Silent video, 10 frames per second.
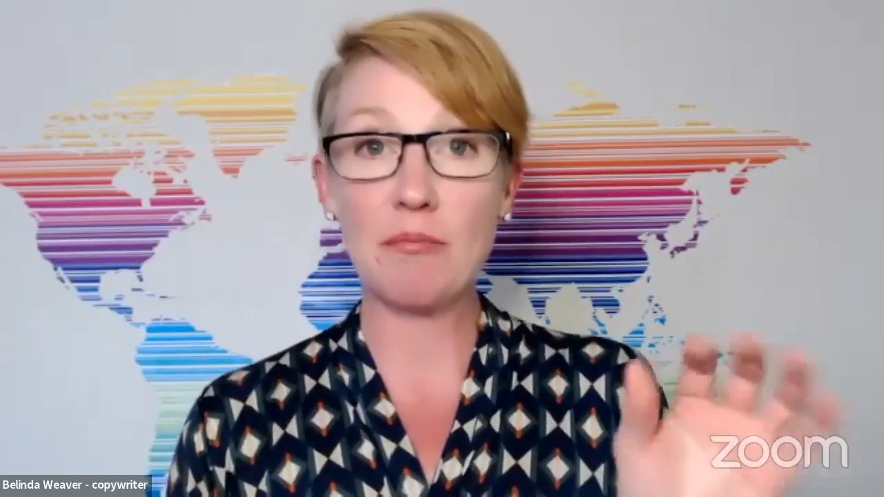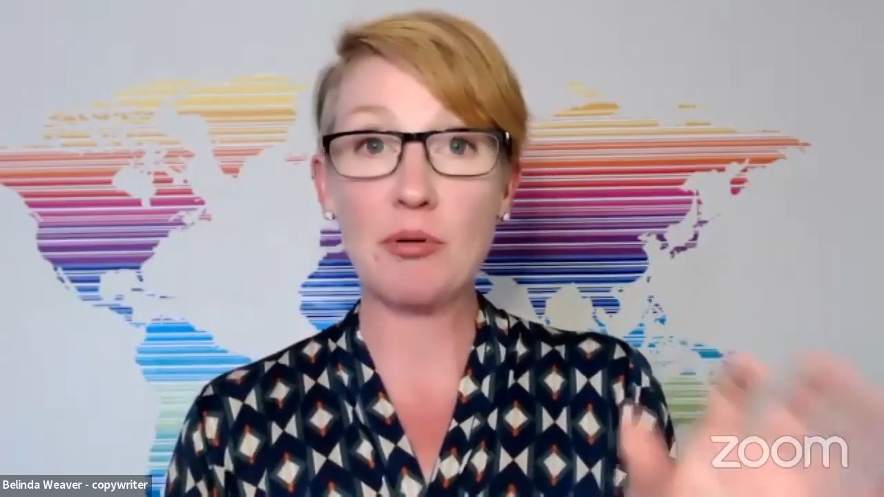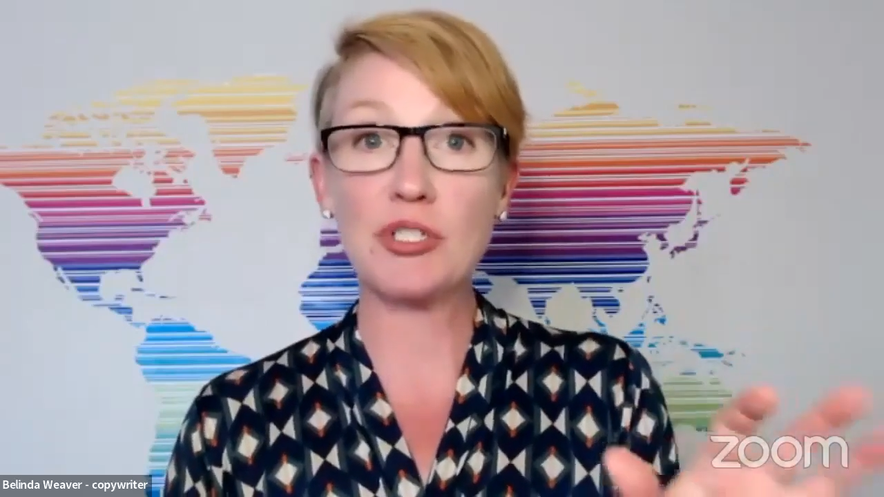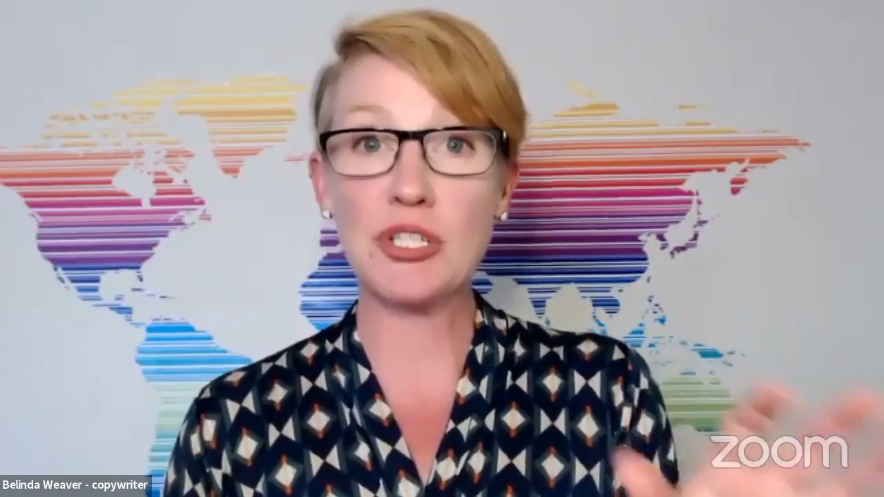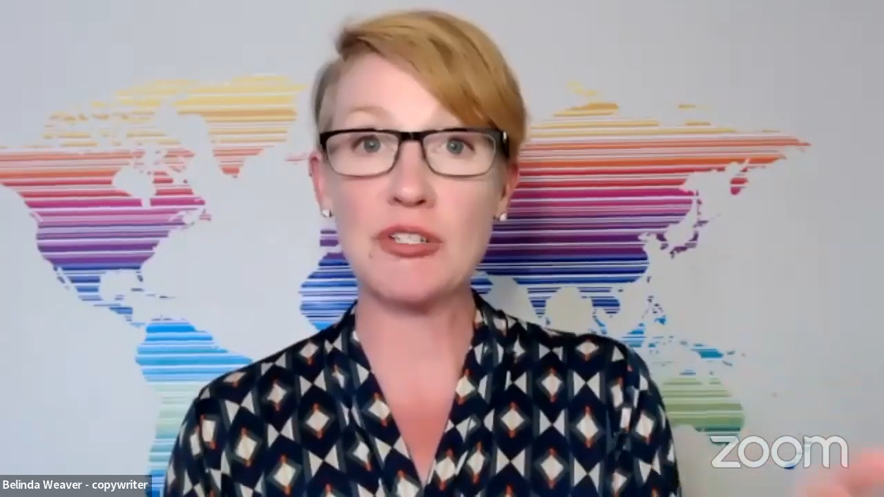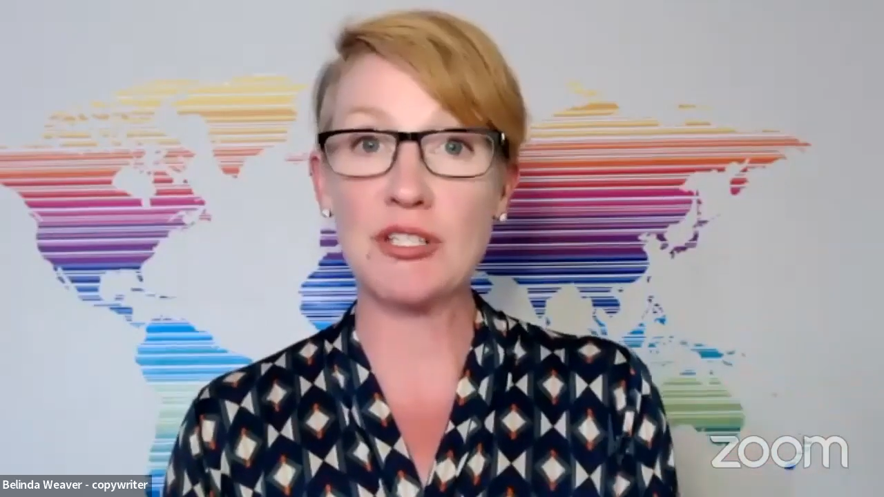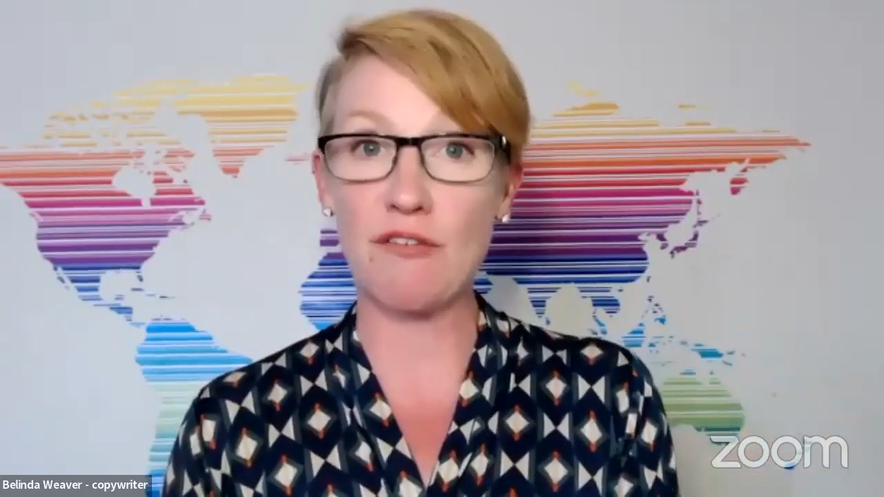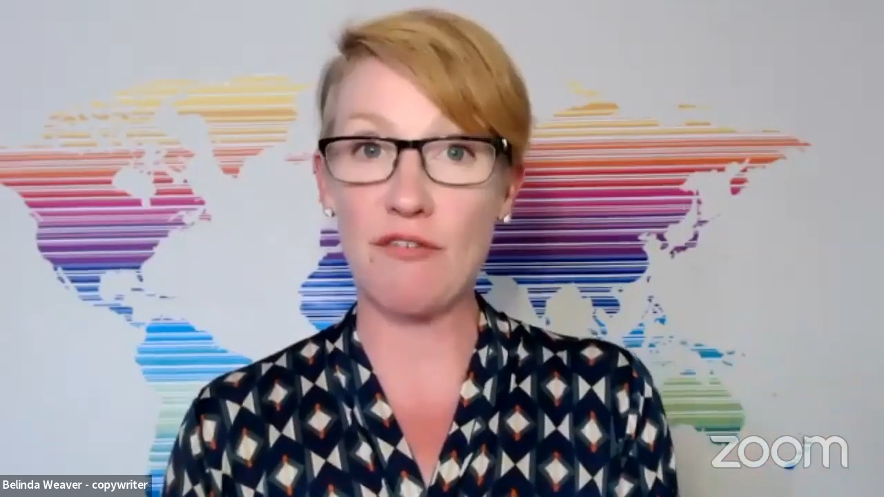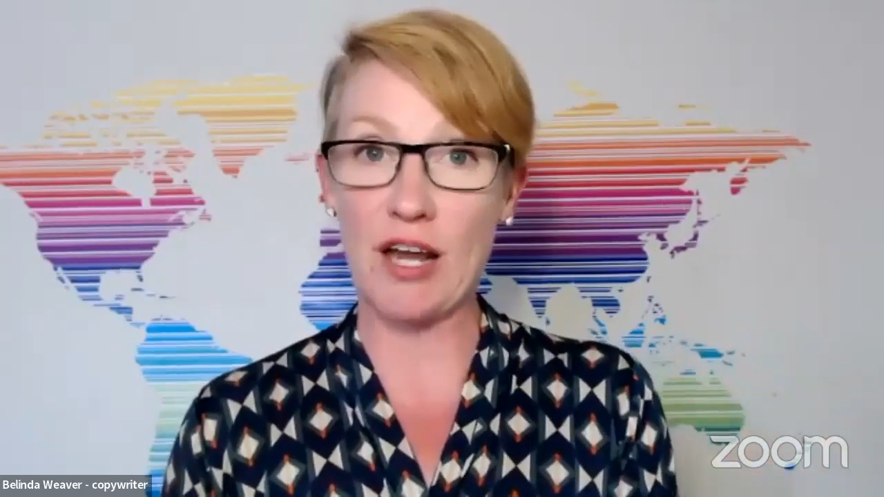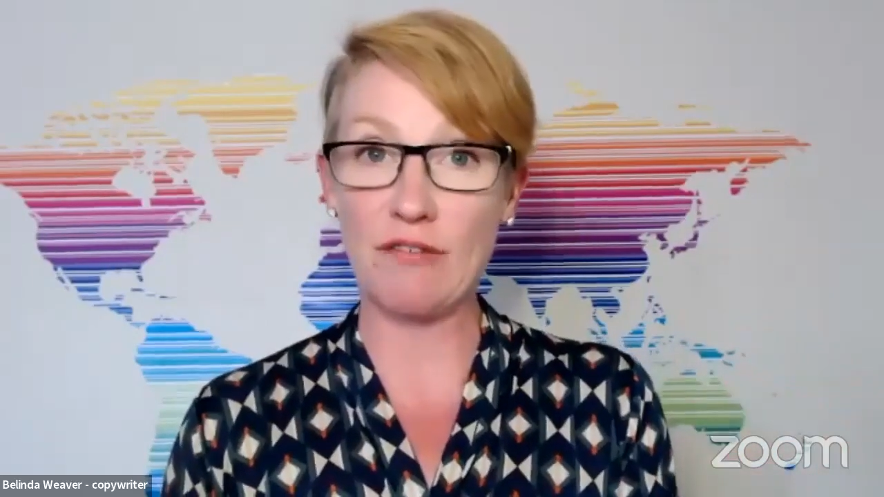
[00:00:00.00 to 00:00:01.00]
pushing
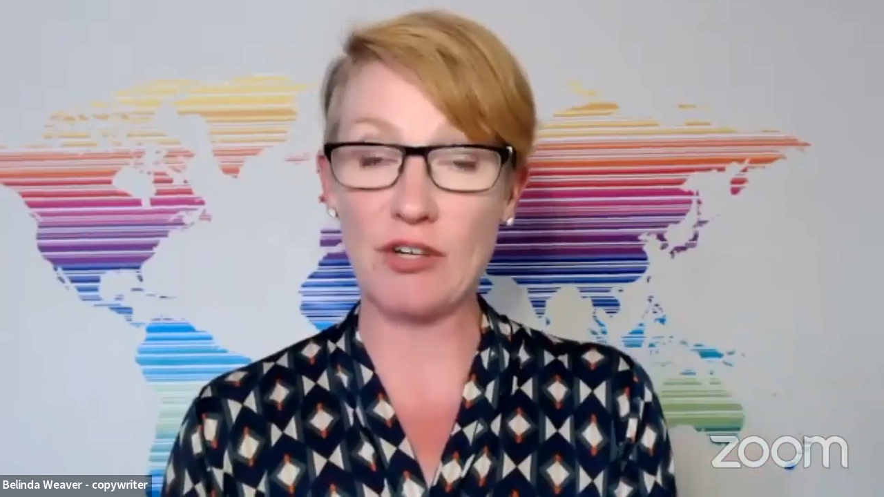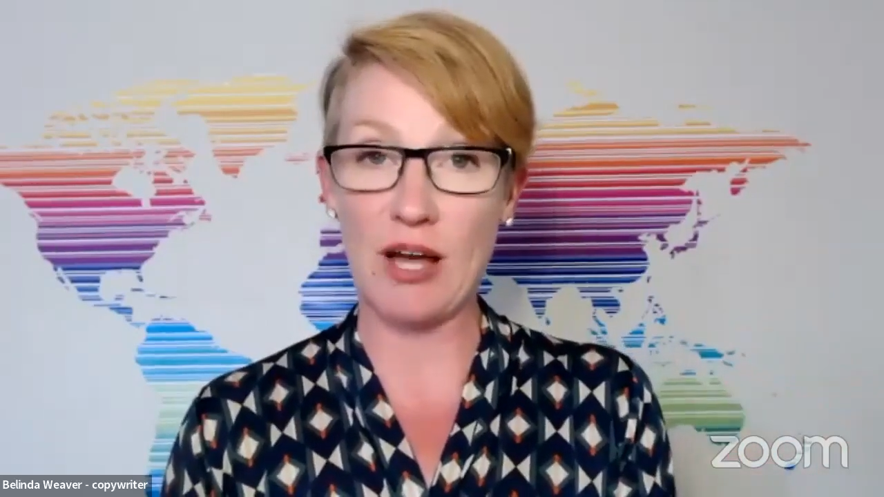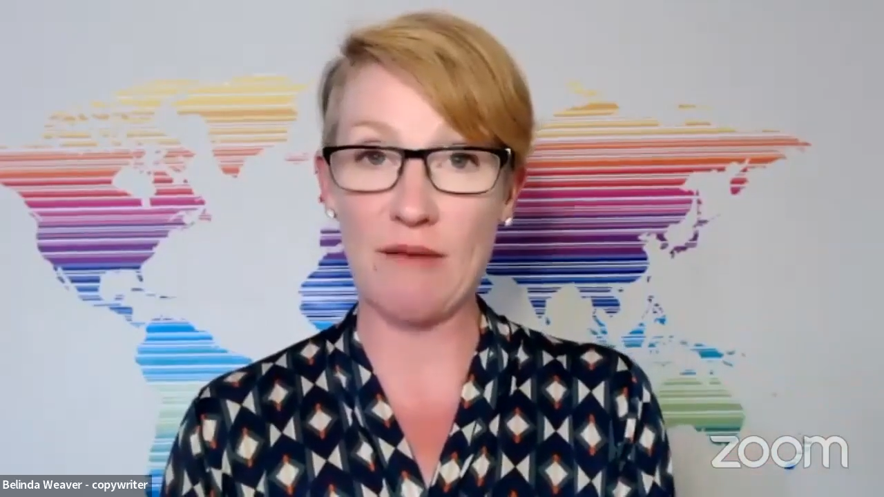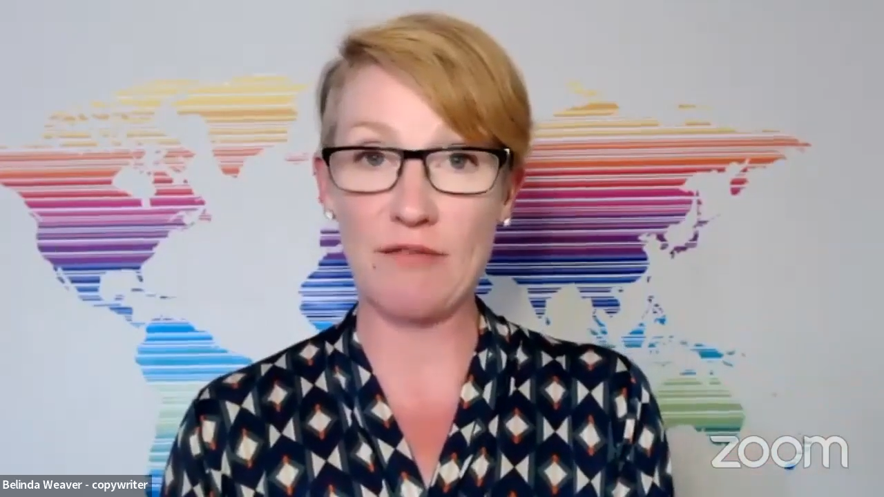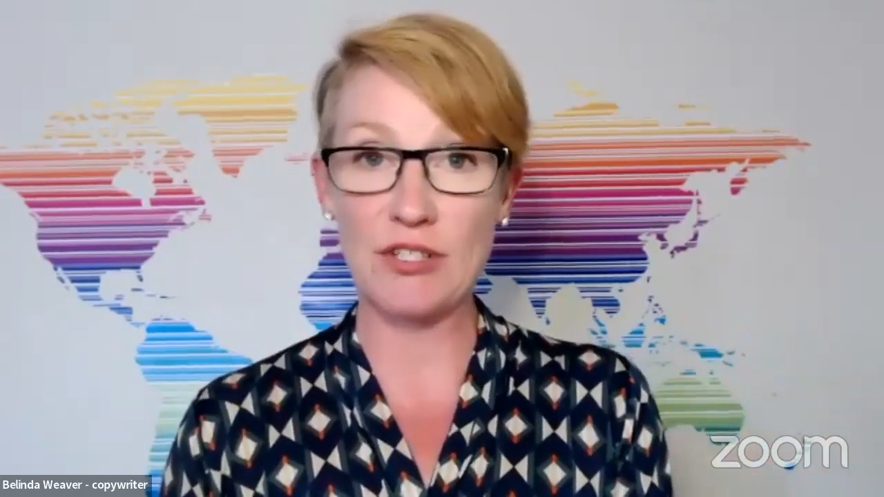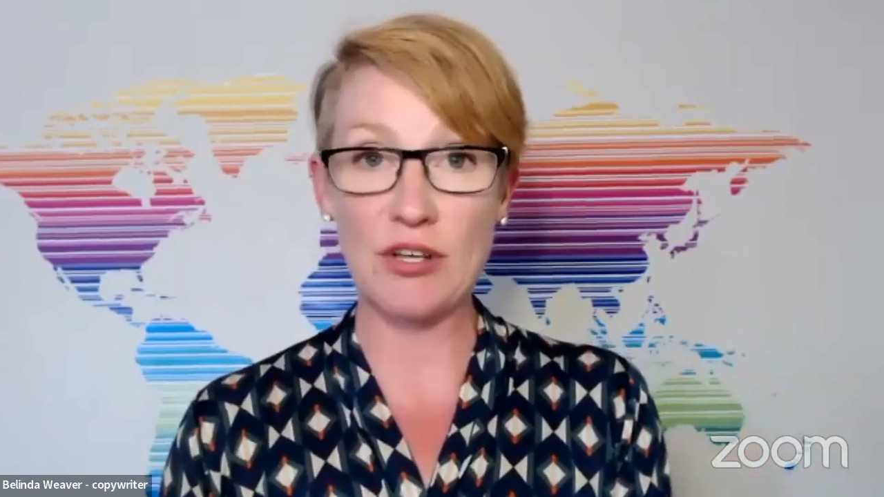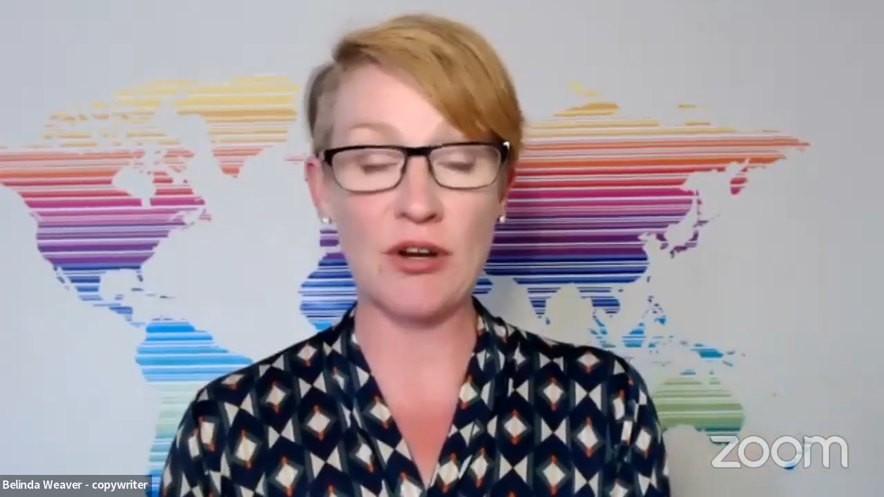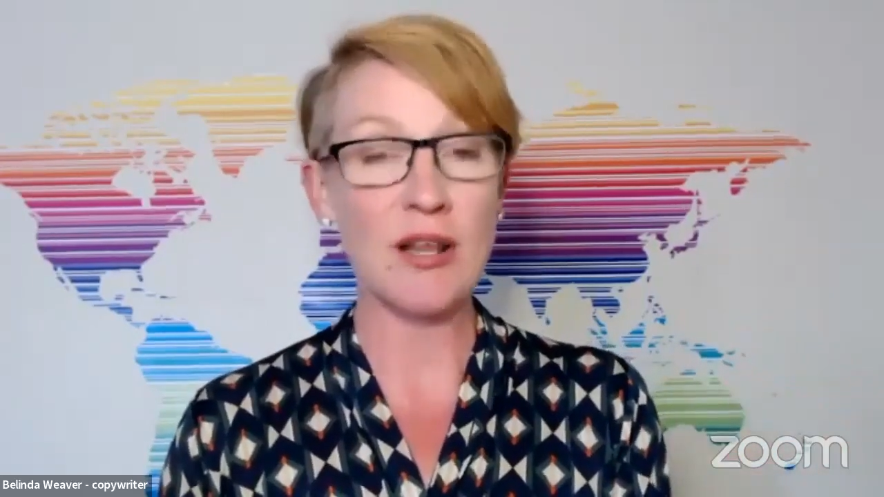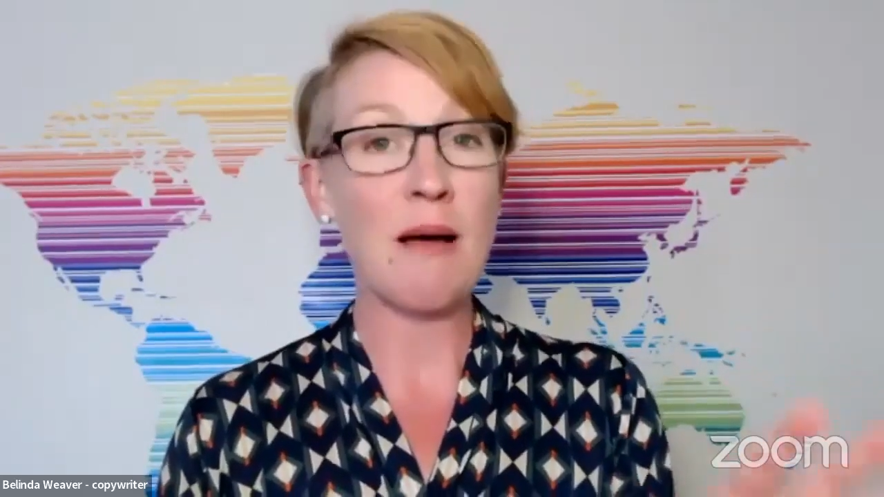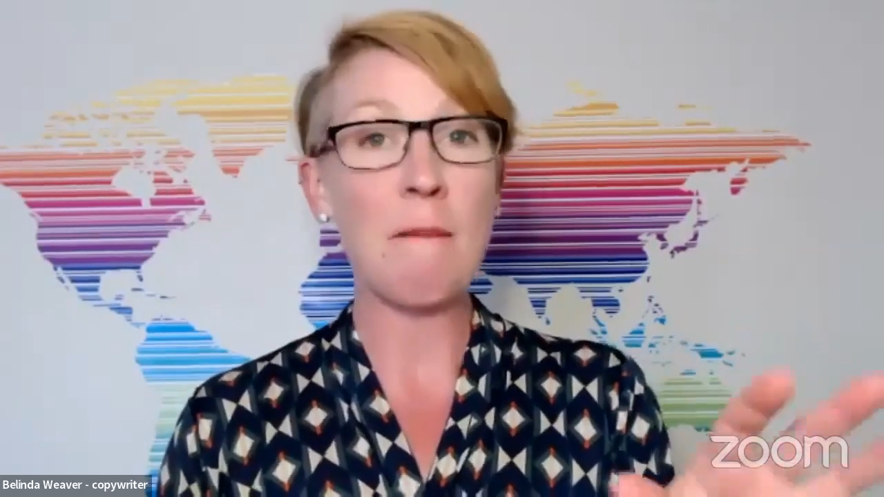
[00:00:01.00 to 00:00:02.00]
yourself out of your comfort zone,